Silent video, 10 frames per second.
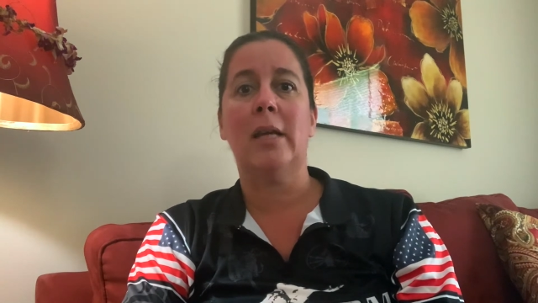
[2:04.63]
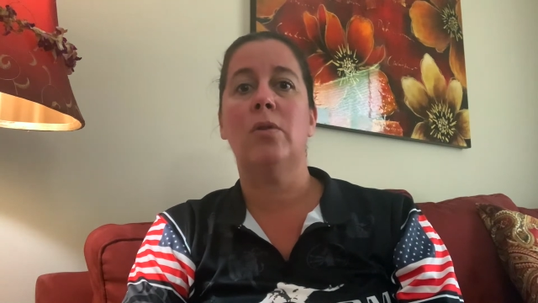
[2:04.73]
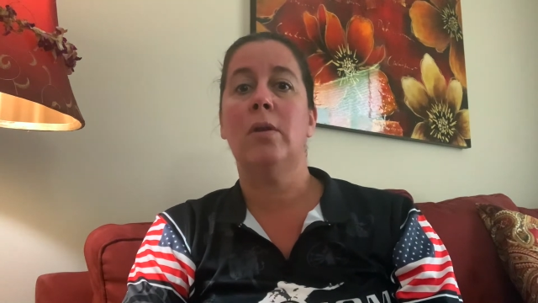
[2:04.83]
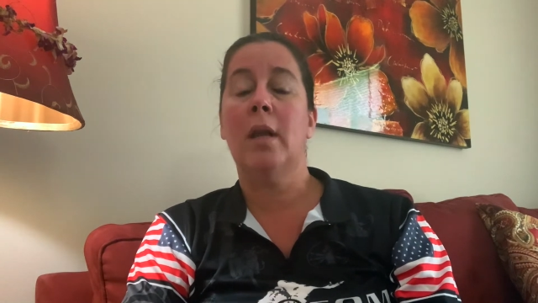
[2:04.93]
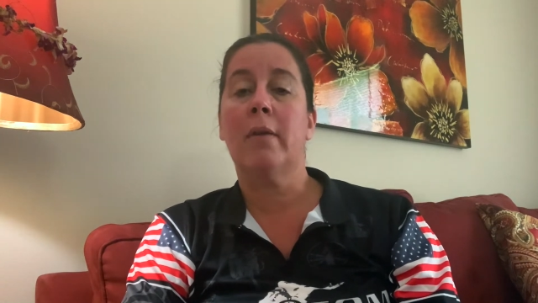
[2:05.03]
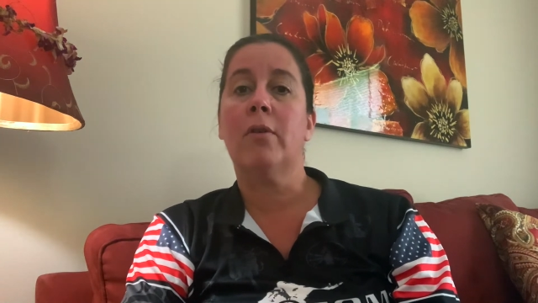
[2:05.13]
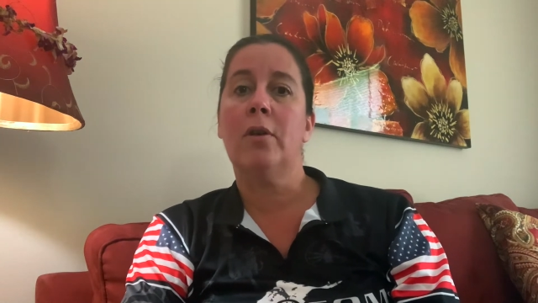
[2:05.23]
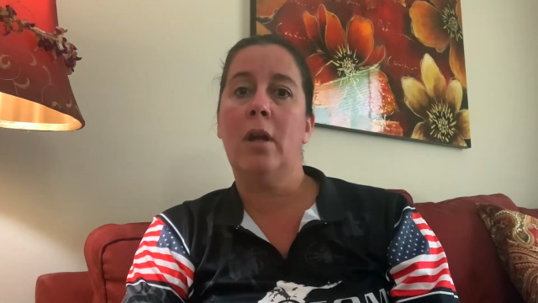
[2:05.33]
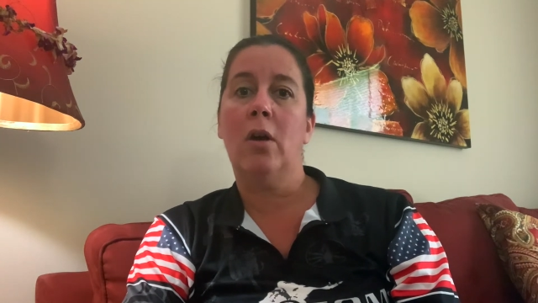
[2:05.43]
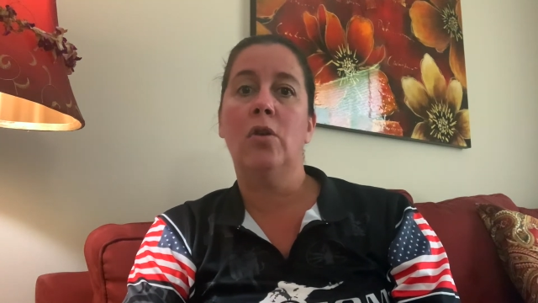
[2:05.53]
You never
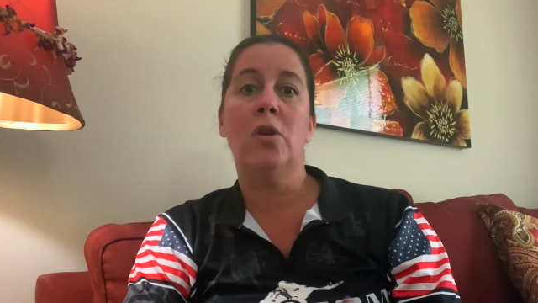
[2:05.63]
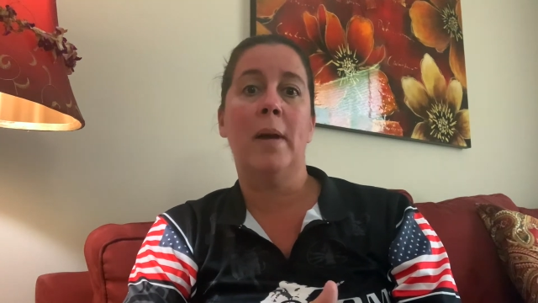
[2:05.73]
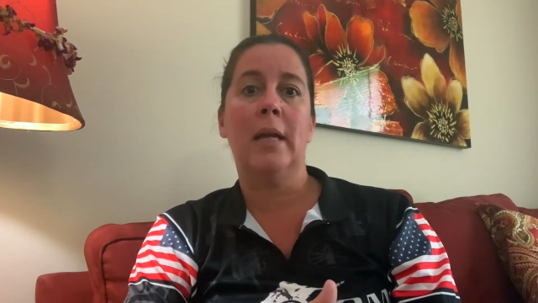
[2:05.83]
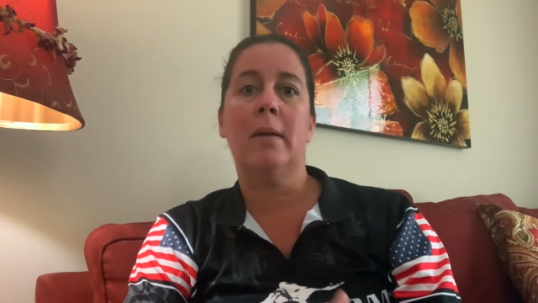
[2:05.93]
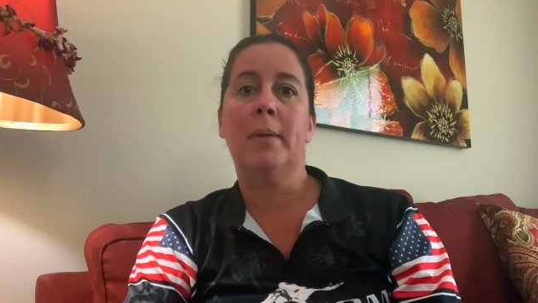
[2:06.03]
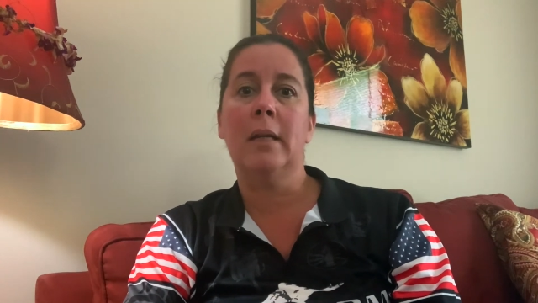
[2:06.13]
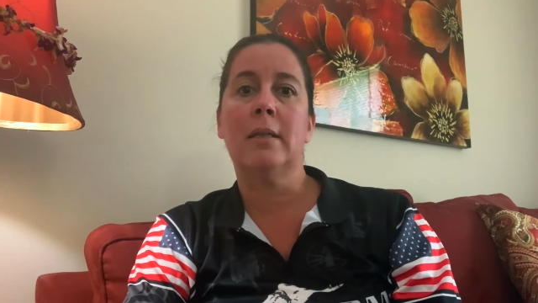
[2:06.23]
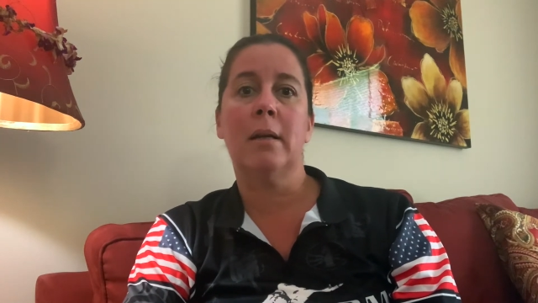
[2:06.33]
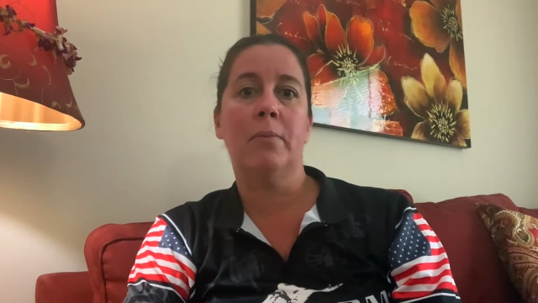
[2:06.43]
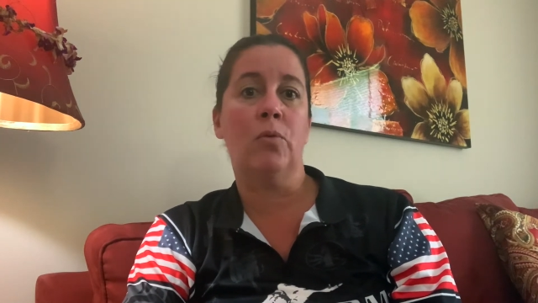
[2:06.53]
know, you may end up being
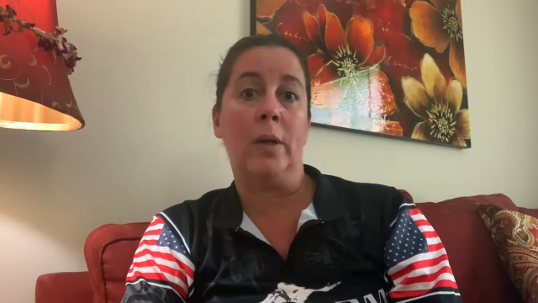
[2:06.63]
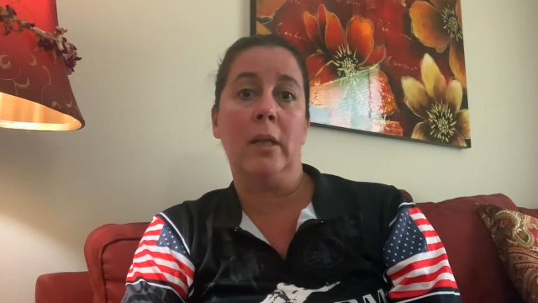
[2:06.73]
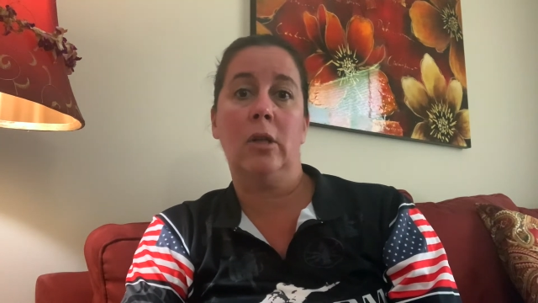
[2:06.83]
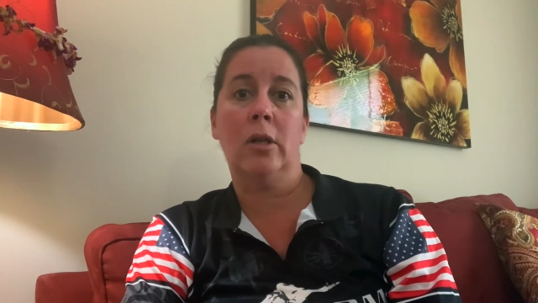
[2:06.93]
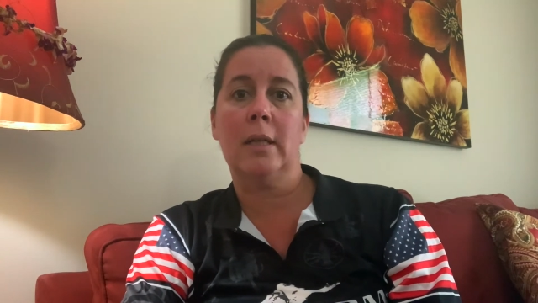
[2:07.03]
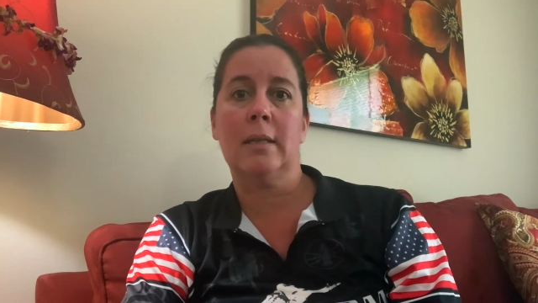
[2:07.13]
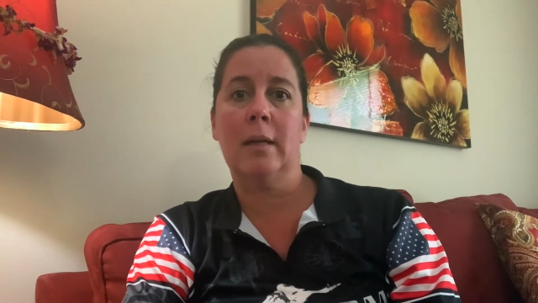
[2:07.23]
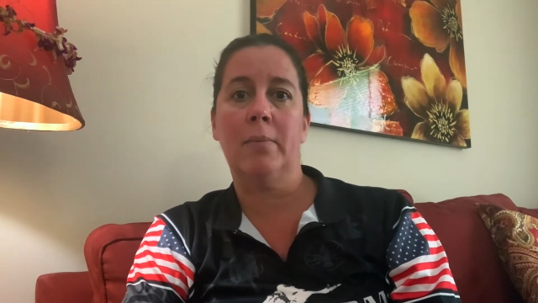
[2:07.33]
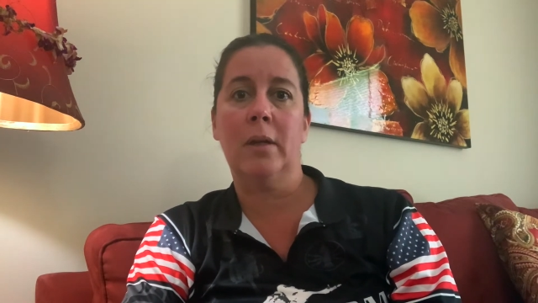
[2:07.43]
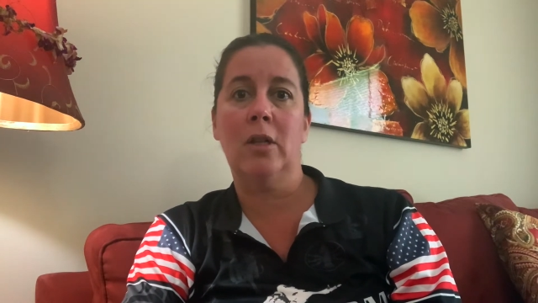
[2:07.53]
really good at
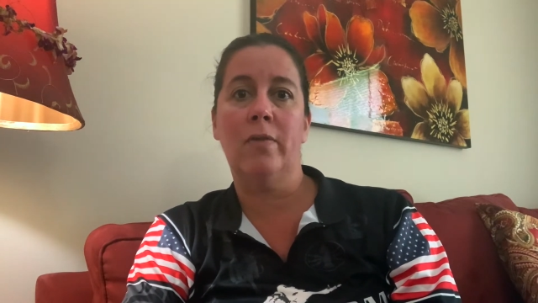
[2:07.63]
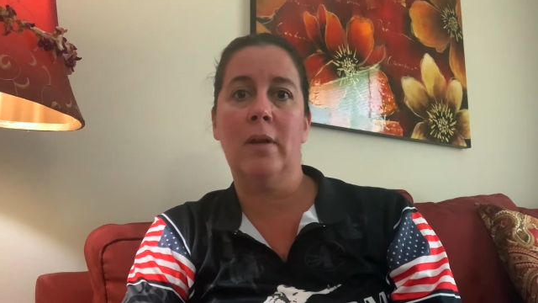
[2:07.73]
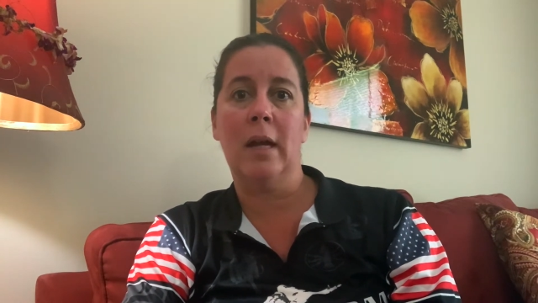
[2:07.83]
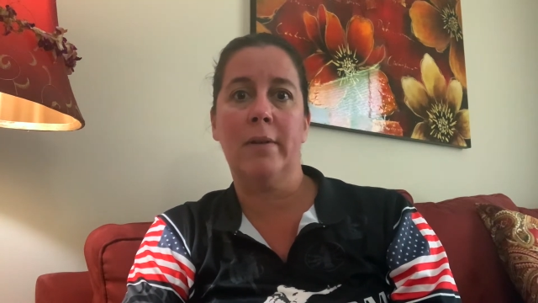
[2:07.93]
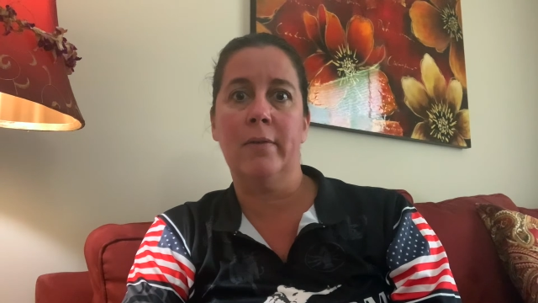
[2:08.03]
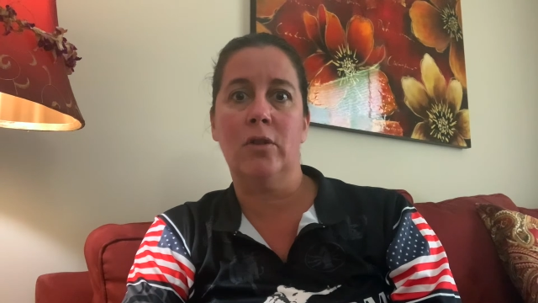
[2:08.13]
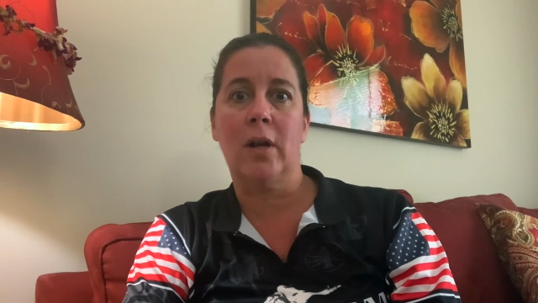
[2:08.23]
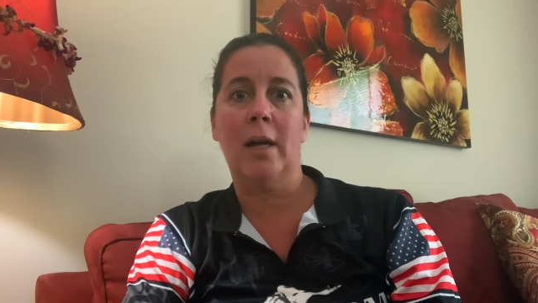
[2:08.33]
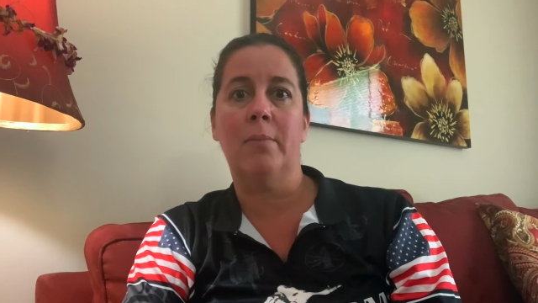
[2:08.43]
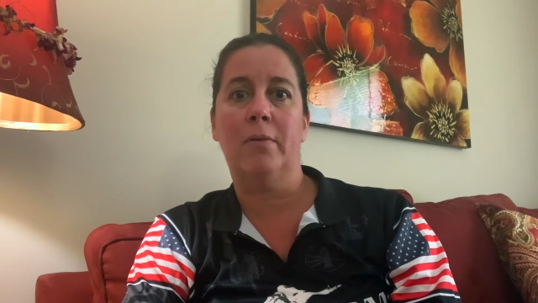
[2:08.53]
something you've never even
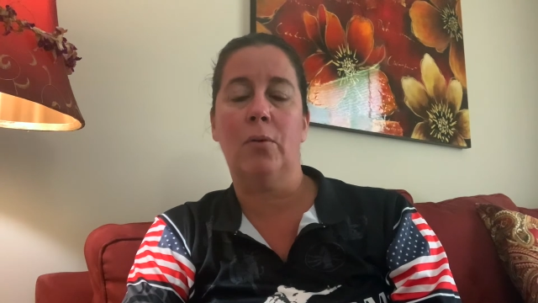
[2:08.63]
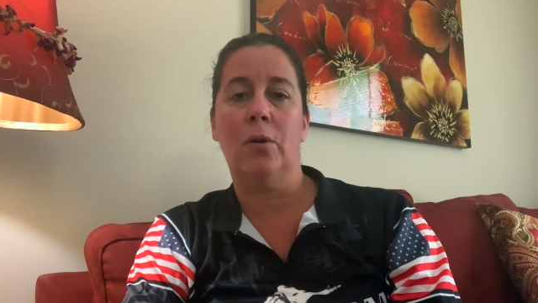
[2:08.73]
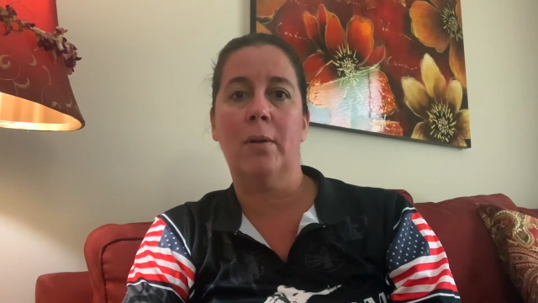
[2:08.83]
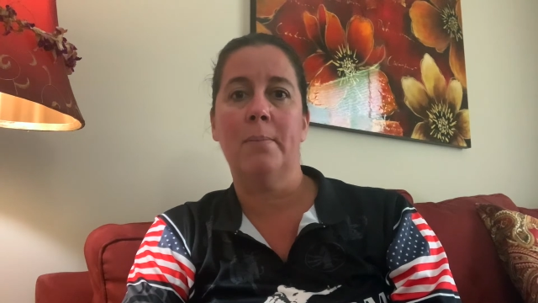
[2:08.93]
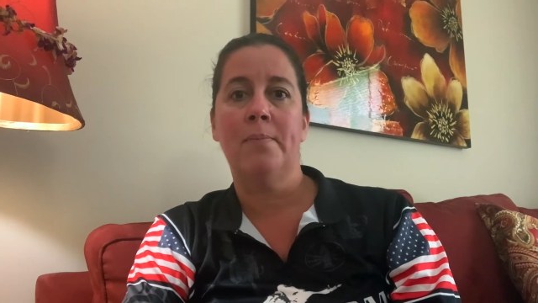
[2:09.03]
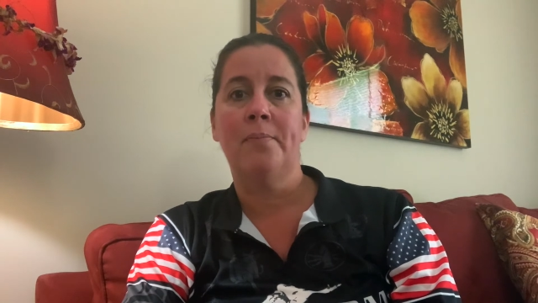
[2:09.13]
tried before.